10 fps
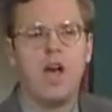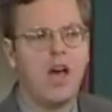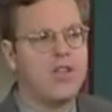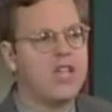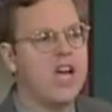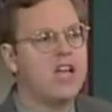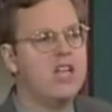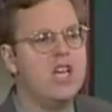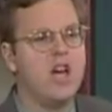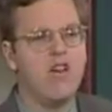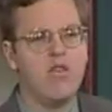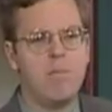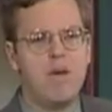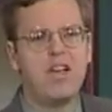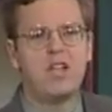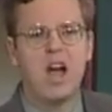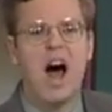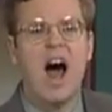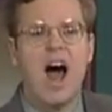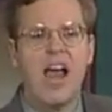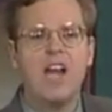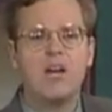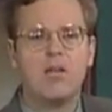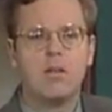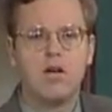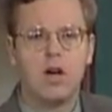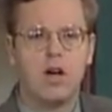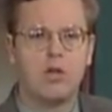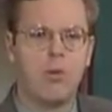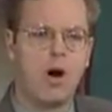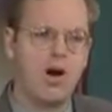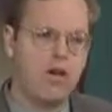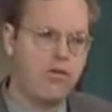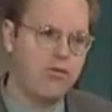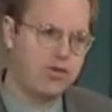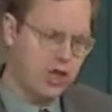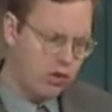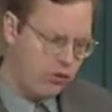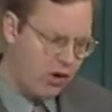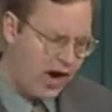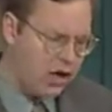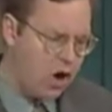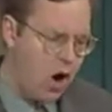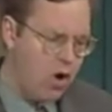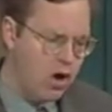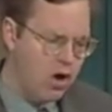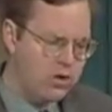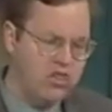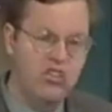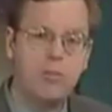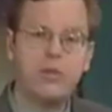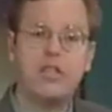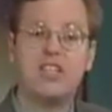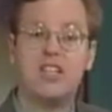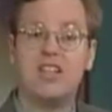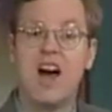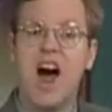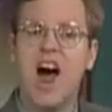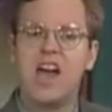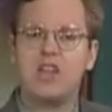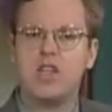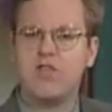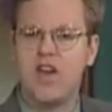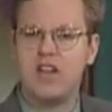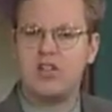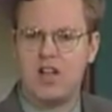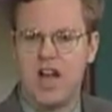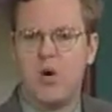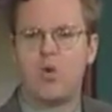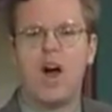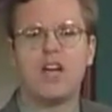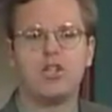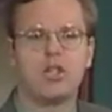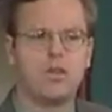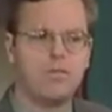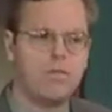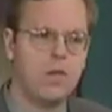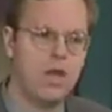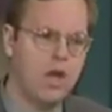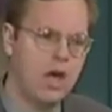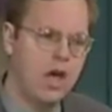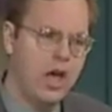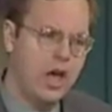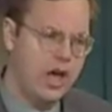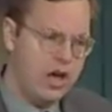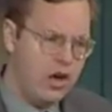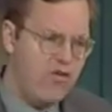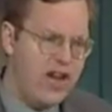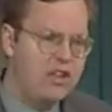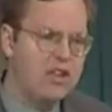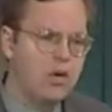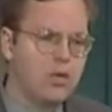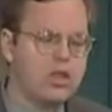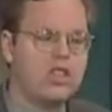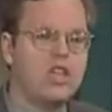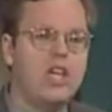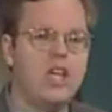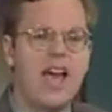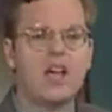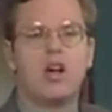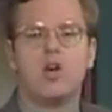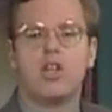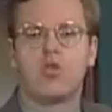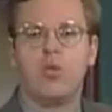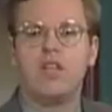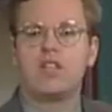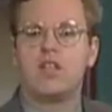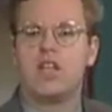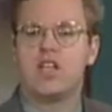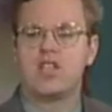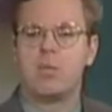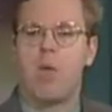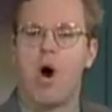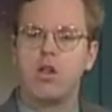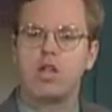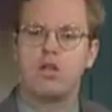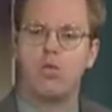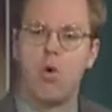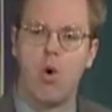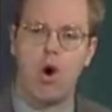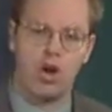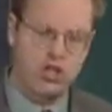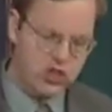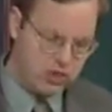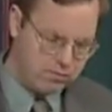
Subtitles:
and the technique of the big lie on the part of General Franco to simply deny the event outright. In an event that we'll see echoed as recently as the Balkan Wars